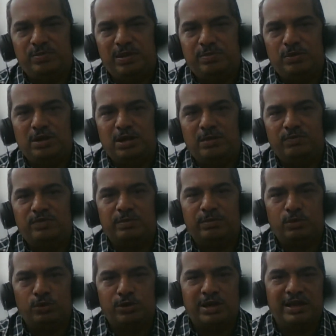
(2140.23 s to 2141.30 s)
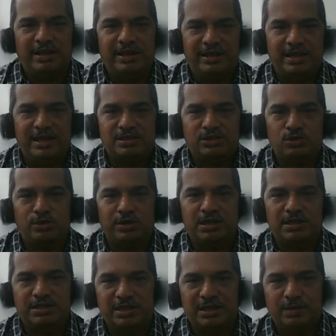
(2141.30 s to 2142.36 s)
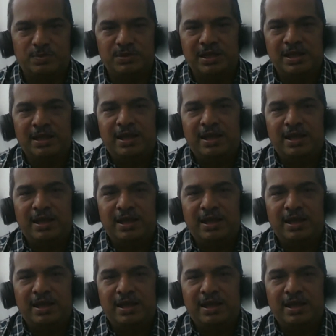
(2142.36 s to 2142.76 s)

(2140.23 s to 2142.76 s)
people come from rural areas, rural setups,